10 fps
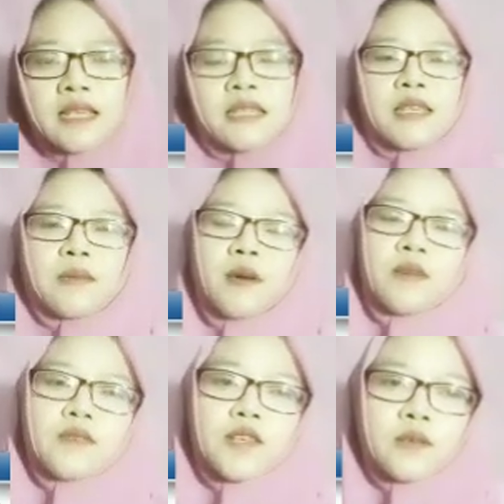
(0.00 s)
Skip
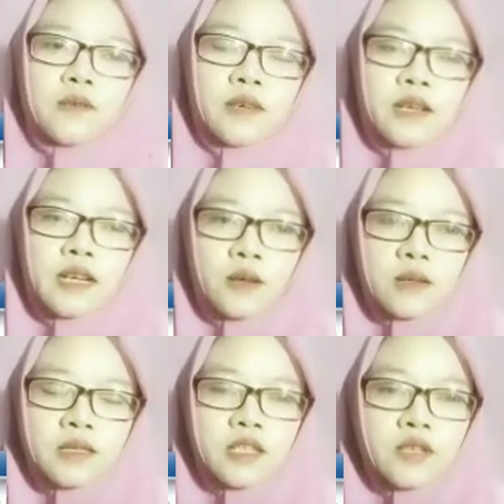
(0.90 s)
over the word and
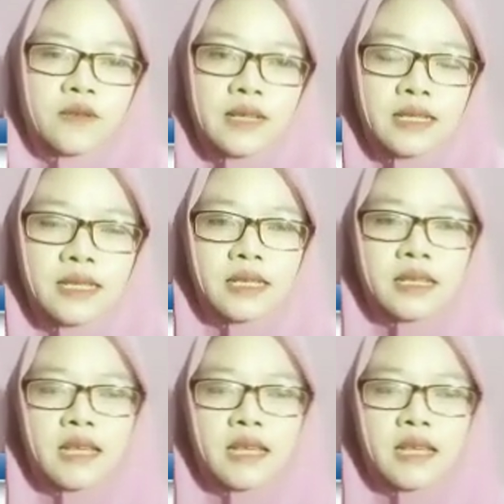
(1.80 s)
continue reading.